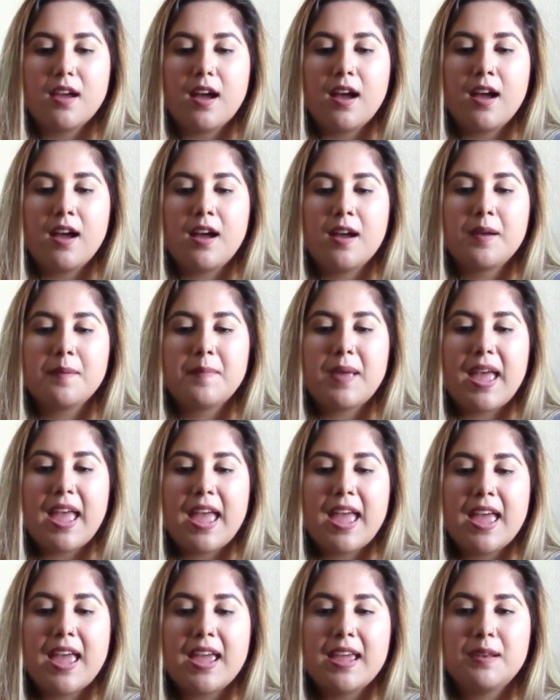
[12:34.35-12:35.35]

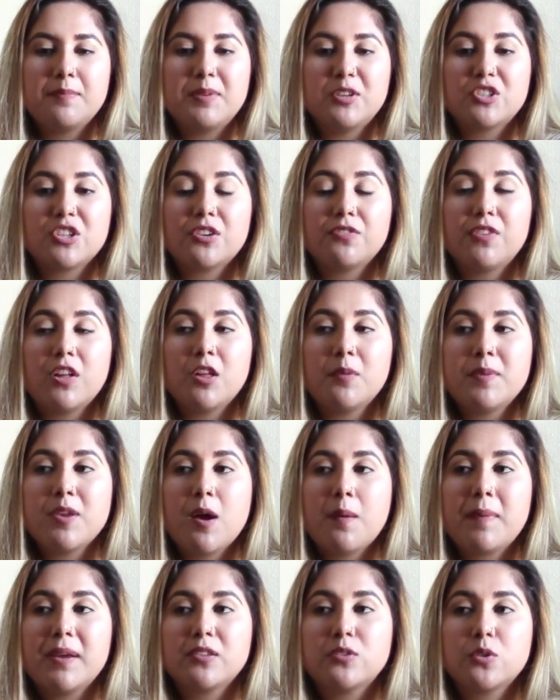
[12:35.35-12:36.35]
And be sure to follow me
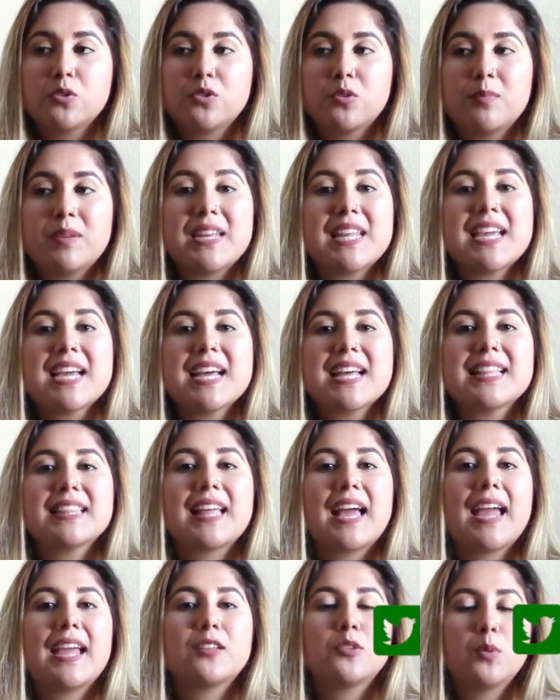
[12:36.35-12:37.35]
on my social media
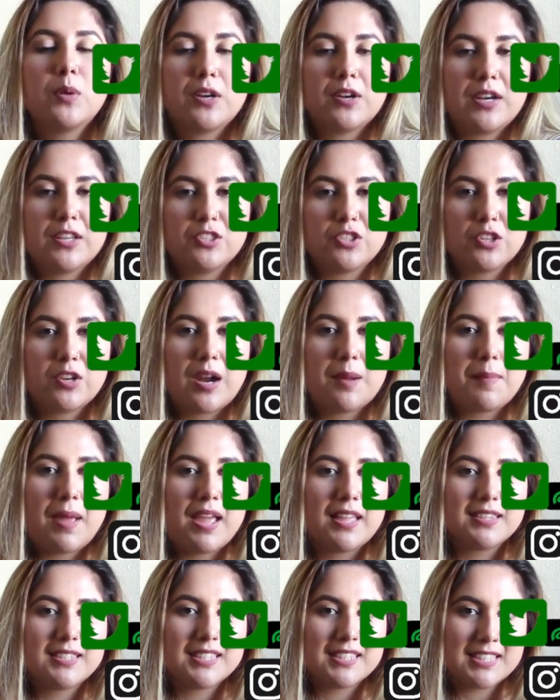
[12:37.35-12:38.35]
like Twitter, Instagram,
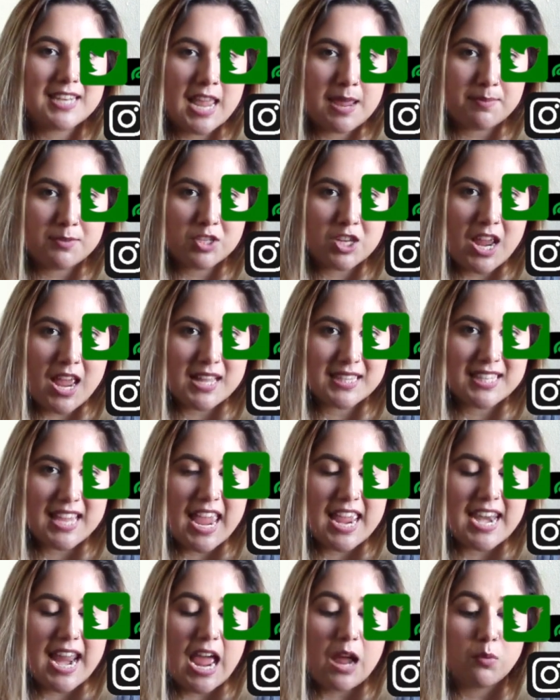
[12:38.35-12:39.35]
and Snapchat.
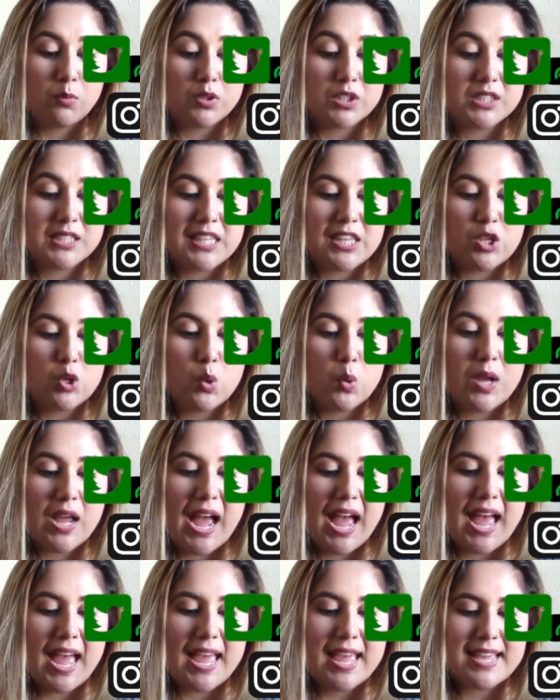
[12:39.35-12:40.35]
And I will see you
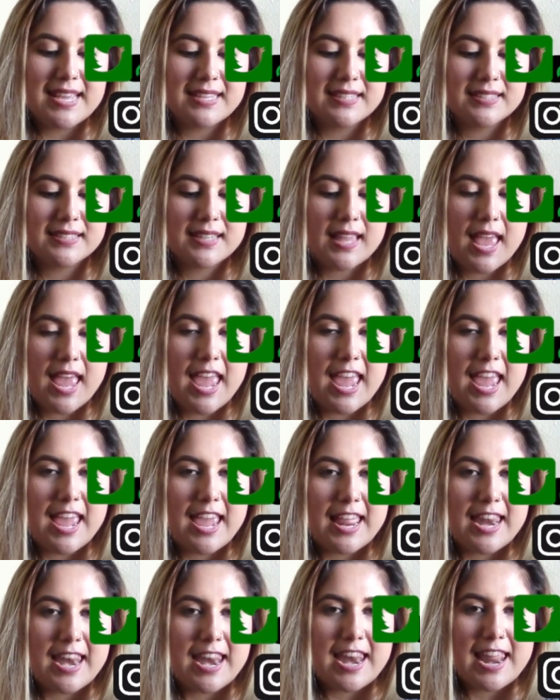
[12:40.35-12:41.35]
guys
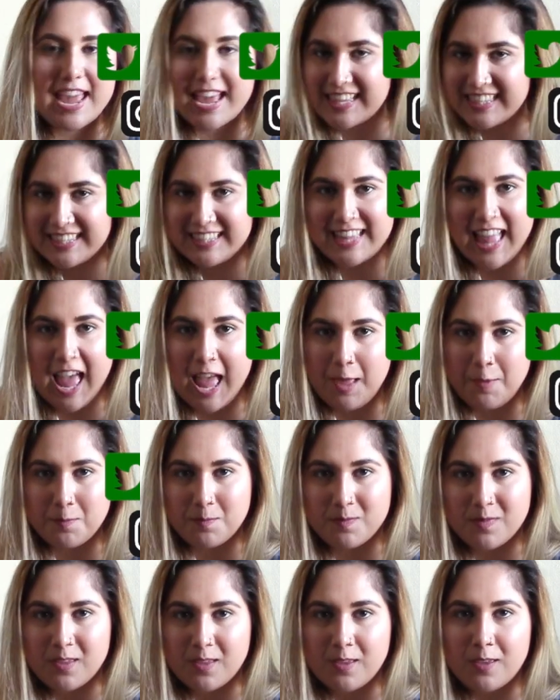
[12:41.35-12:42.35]
next
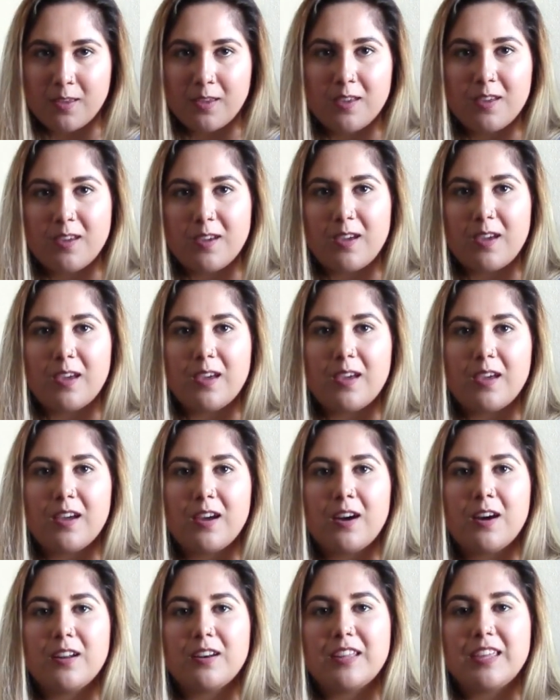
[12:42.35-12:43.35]
time
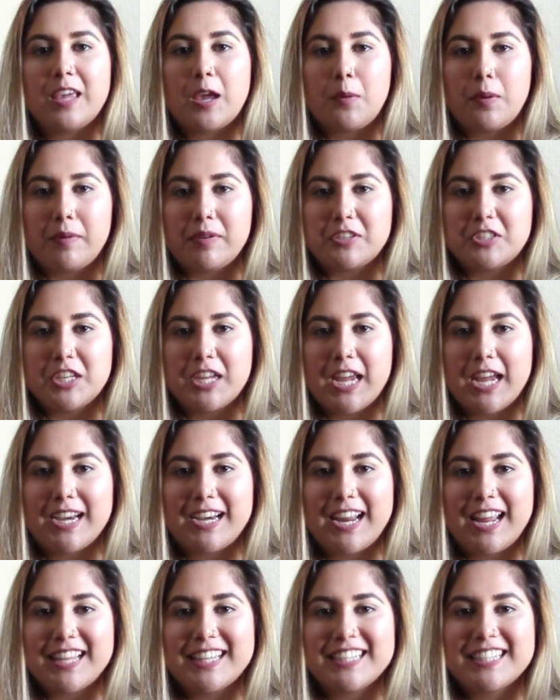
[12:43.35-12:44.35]
on Que Hueva
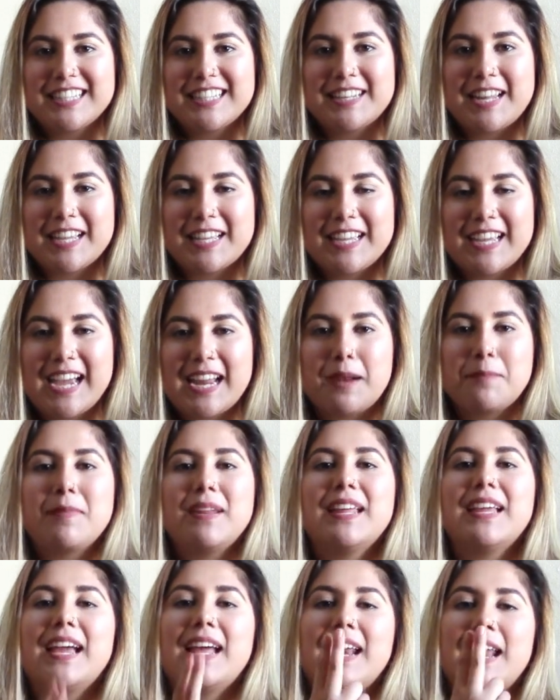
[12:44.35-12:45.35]
Chicana, Chicana
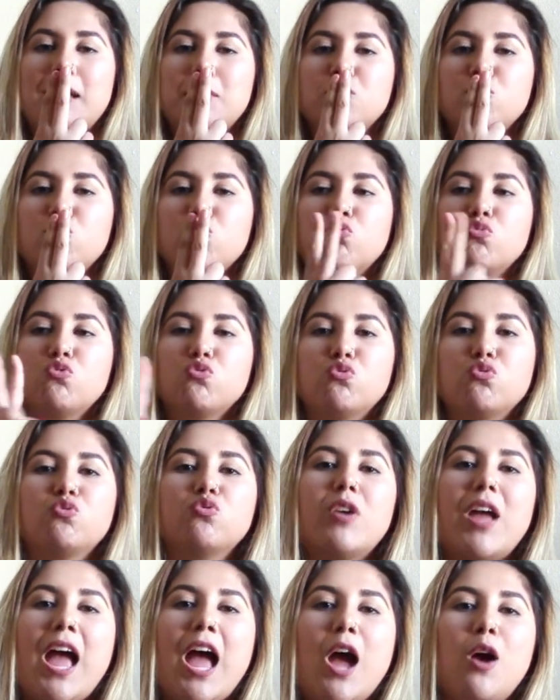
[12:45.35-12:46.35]
Americana.
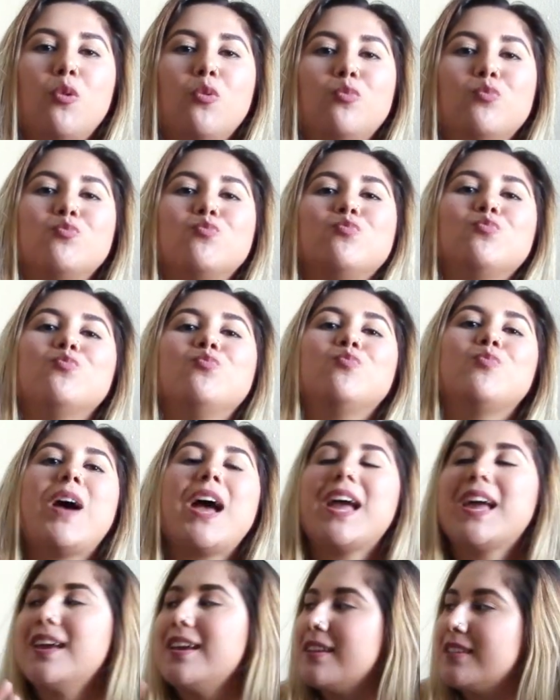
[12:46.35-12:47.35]
Out.
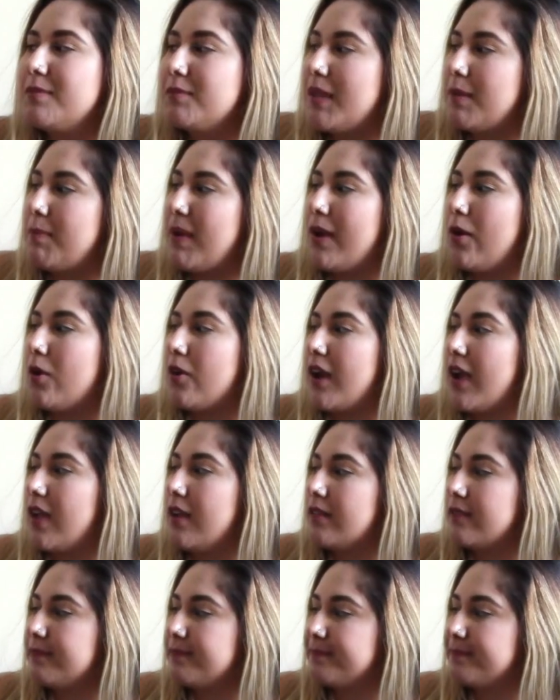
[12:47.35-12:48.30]
Bye. Say bye, Jorge.